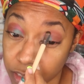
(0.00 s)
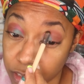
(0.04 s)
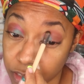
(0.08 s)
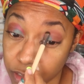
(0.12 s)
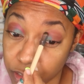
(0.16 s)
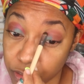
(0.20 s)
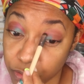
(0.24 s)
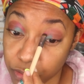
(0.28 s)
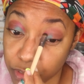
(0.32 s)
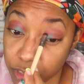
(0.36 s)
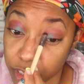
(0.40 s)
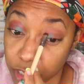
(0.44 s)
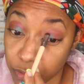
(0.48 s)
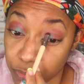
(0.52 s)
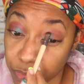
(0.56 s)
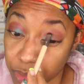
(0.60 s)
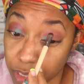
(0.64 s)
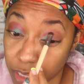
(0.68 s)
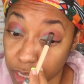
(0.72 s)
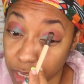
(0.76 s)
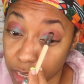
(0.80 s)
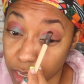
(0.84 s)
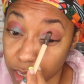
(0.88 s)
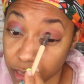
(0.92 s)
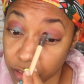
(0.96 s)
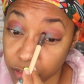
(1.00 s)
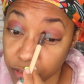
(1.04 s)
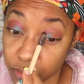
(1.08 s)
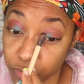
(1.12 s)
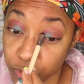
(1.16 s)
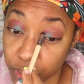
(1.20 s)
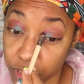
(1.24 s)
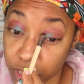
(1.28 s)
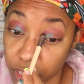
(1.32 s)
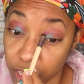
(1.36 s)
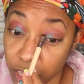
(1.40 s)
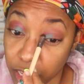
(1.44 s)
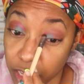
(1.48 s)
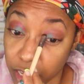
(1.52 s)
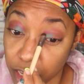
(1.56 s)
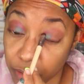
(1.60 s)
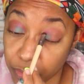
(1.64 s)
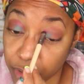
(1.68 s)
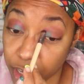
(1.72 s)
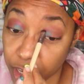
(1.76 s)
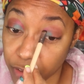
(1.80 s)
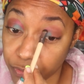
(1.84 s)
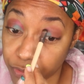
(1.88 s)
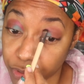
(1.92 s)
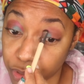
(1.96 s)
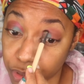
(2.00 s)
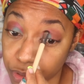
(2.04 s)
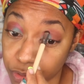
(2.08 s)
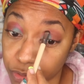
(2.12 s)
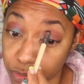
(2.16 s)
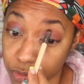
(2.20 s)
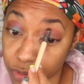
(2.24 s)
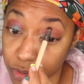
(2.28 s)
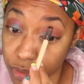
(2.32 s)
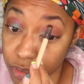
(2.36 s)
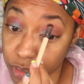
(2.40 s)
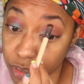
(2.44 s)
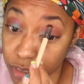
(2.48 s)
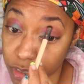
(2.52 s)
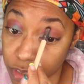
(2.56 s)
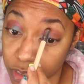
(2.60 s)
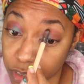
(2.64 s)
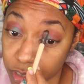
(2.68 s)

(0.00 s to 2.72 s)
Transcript: do something else with that. I'm not for sure.